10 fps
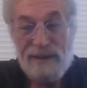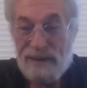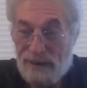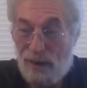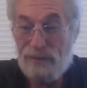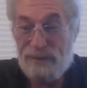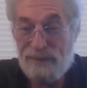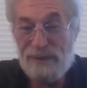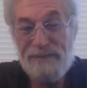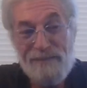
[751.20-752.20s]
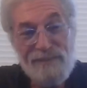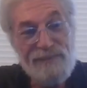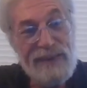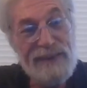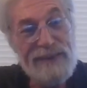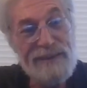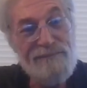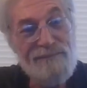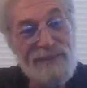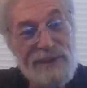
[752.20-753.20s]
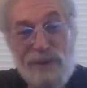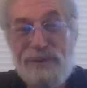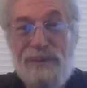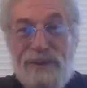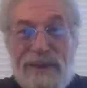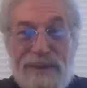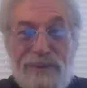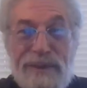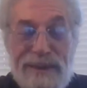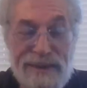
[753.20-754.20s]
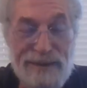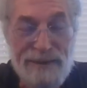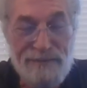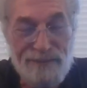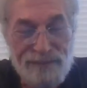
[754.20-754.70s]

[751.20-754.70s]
Coltsfoot. Man, coltsfoot tastes really good.